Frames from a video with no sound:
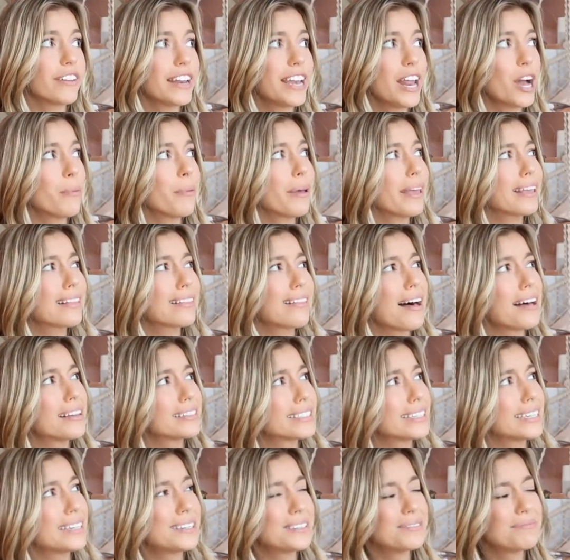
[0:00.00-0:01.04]
And now my
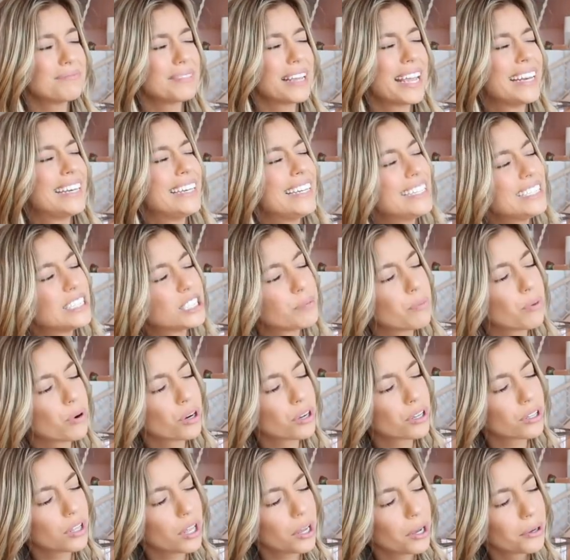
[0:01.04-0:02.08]
closet, it needs
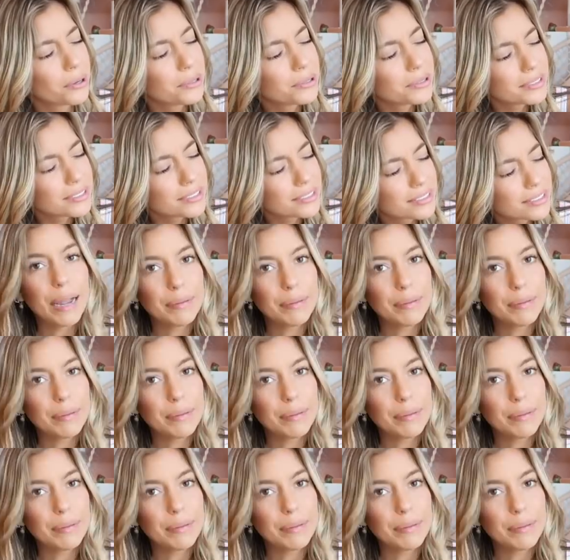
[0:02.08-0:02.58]
more clothes.